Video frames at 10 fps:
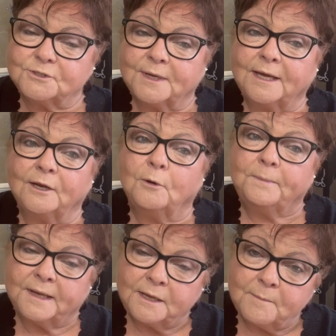So I got to go
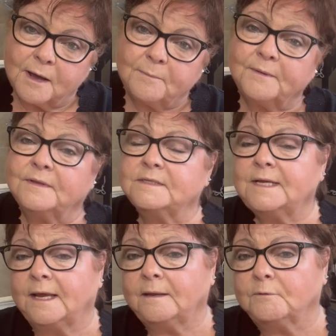pick him up and then
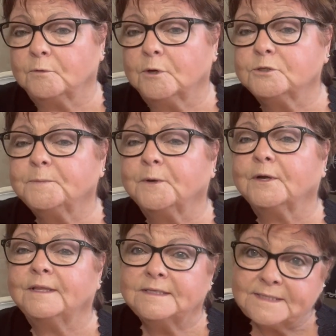take him to Roseburg
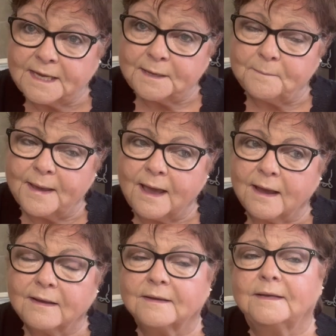and then take him back.